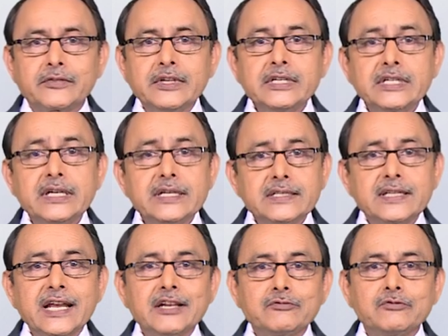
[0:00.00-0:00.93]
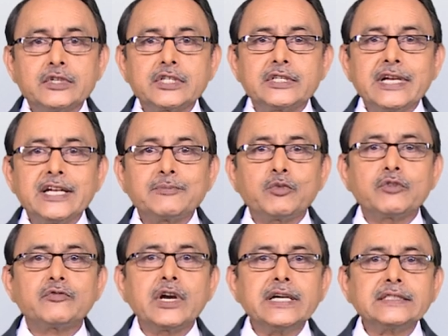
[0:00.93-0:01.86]
It is language that
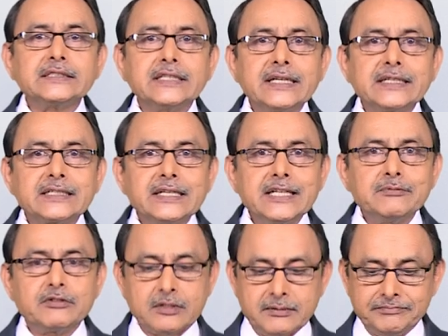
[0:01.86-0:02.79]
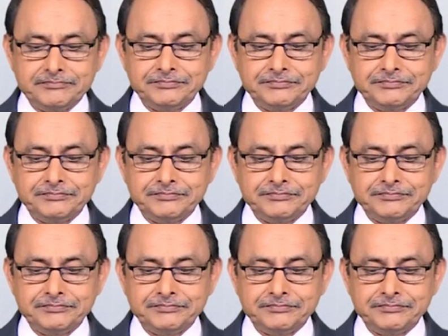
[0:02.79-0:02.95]
provides that label.